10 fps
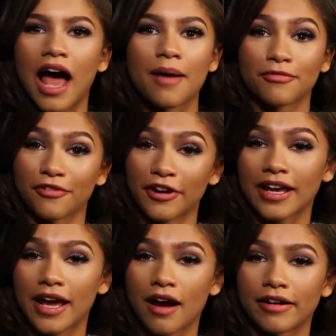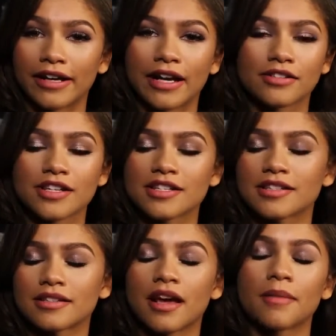I'm freaking out right now.
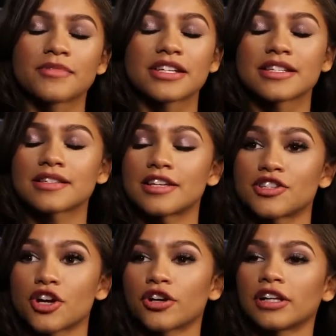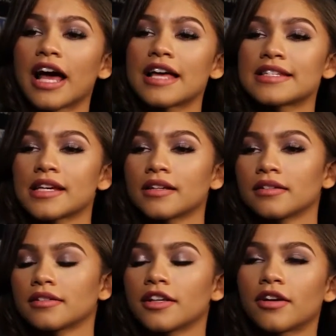Just I'm just internalizing,
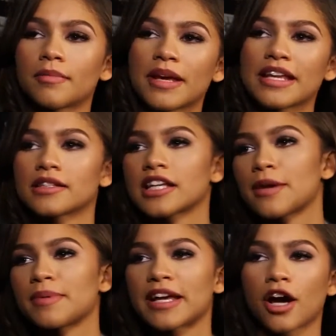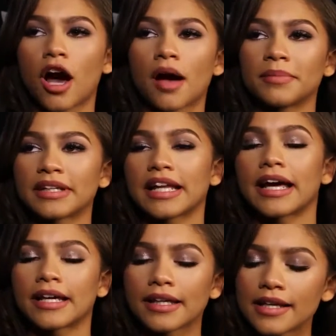you know what I mean, keeping it calm, but
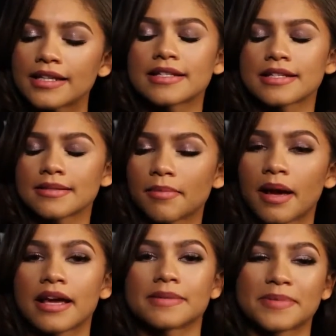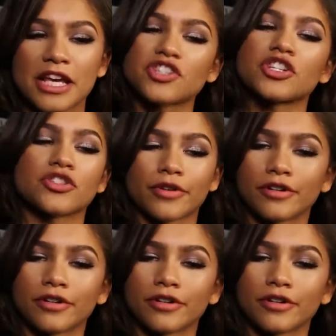like it's my obsession is